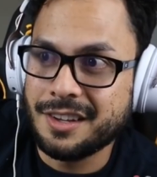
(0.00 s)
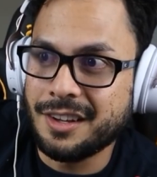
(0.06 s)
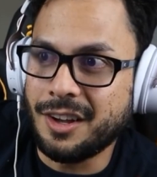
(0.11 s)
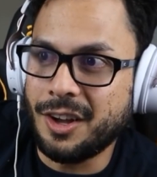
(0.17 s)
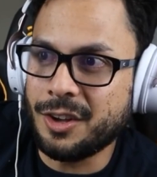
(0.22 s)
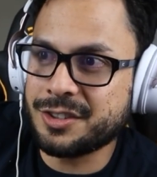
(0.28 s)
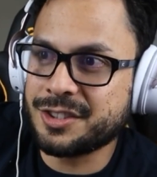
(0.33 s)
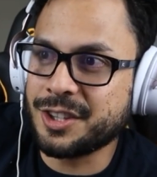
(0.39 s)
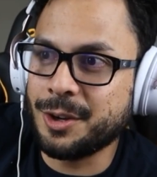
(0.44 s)

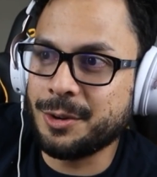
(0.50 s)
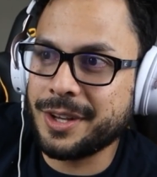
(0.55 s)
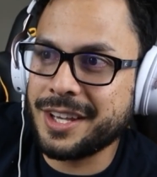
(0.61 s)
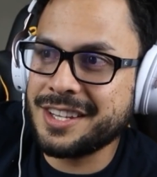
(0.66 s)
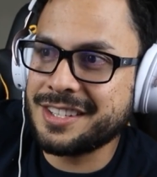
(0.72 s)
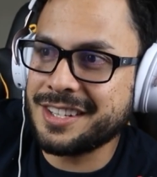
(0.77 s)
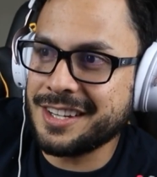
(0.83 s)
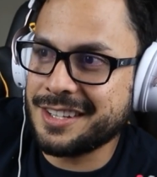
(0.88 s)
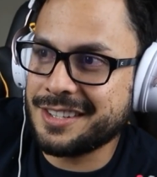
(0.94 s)
Also,
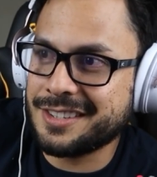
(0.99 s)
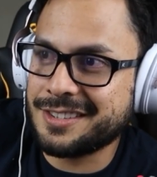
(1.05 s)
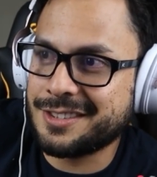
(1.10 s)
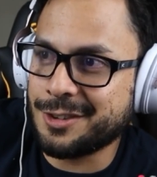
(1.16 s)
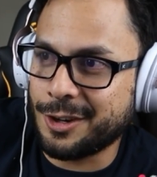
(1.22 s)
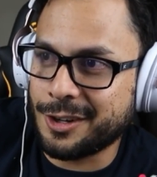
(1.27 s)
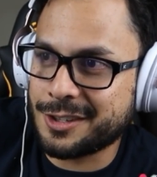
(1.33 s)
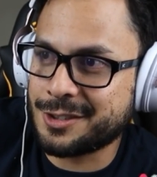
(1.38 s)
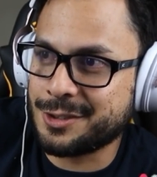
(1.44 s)
isn't
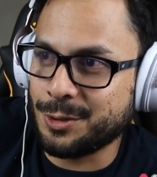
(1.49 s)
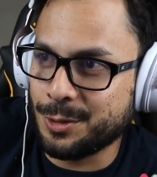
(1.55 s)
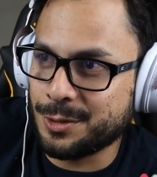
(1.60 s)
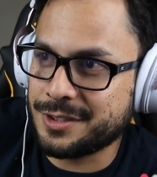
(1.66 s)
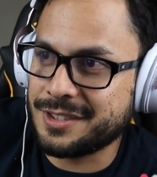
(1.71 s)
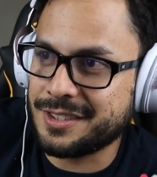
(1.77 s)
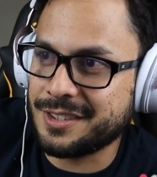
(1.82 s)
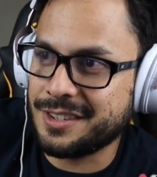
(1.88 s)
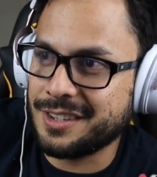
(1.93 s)
Dark
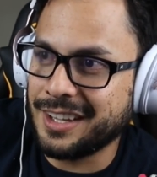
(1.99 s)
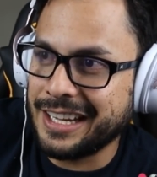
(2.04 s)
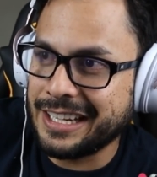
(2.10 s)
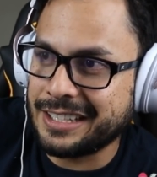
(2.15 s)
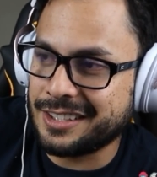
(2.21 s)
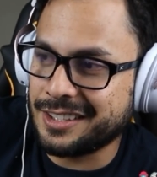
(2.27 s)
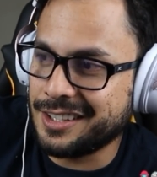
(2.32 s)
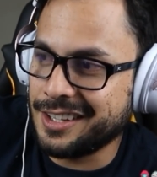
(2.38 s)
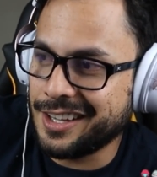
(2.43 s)
Souls,
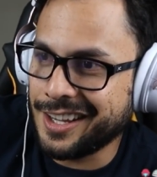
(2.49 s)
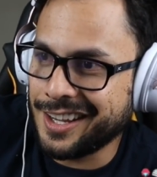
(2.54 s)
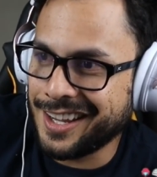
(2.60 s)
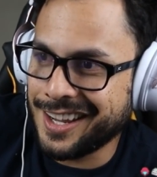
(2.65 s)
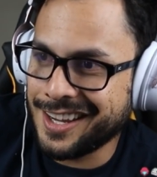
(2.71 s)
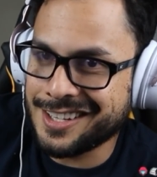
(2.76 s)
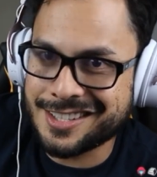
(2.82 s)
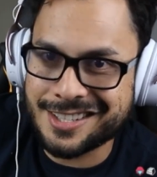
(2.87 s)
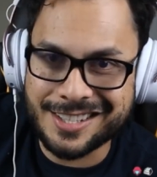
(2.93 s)
like,
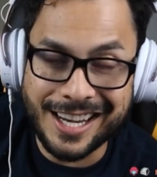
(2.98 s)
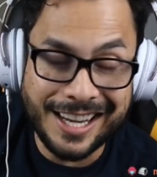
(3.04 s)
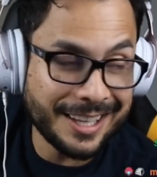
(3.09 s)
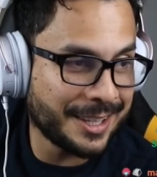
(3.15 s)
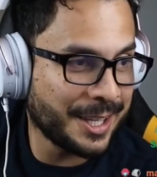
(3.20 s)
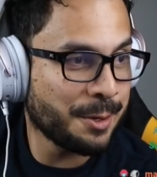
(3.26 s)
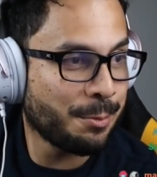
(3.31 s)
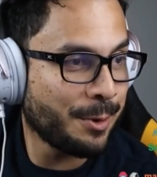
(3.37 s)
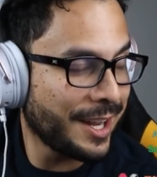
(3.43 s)

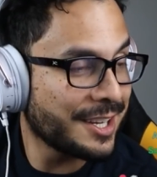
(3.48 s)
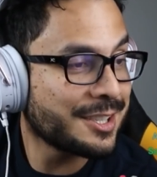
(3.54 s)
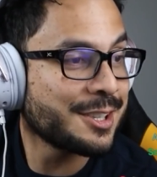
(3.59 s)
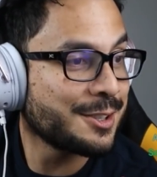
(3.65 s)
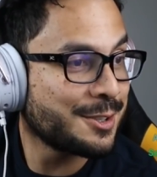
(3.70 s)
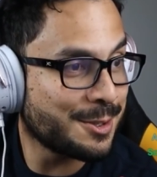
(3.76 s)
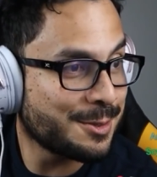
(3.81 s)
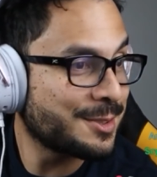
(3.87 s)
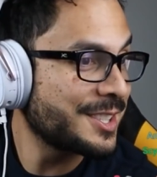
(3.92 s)
insanely
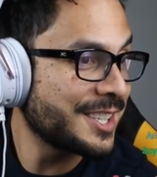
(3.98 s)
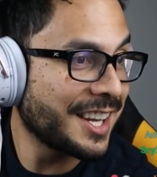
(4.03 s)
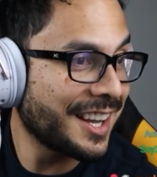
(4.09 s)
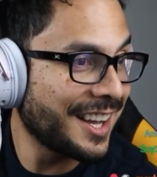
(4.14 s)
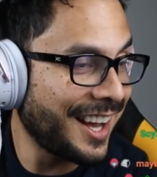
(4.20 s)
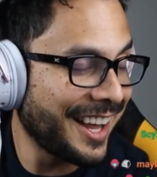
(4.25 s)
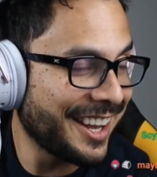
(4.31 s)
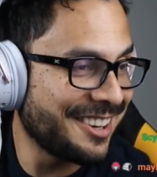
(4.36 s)
rage-inducing?